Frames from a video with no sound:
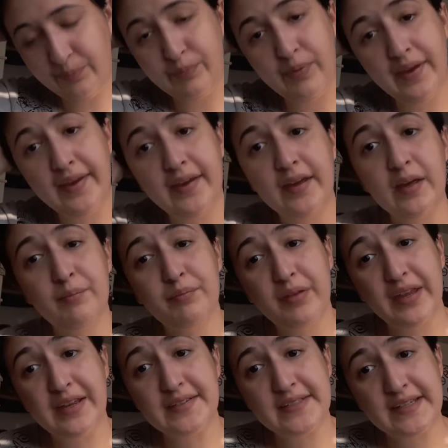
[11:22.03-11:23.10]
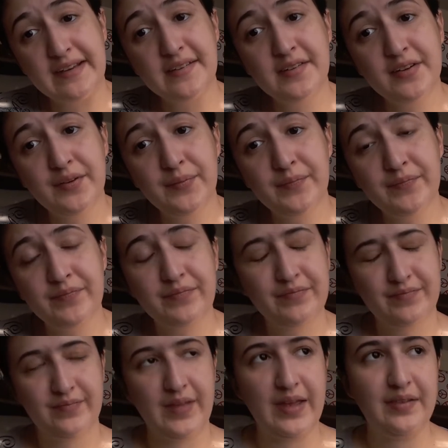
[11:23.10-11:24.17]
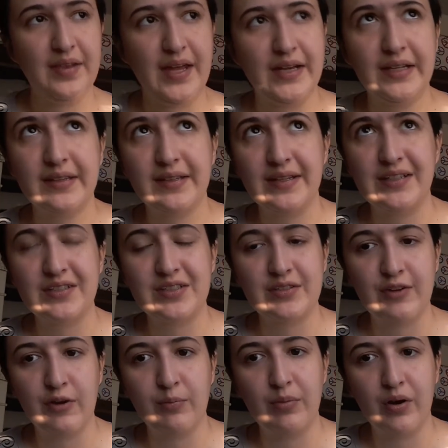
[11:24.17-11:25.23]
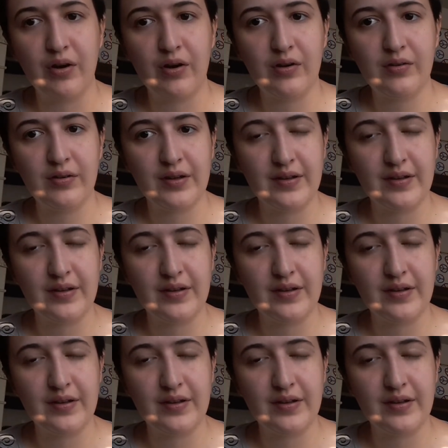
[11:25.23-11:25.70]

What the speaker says: being complacent and letting things snowball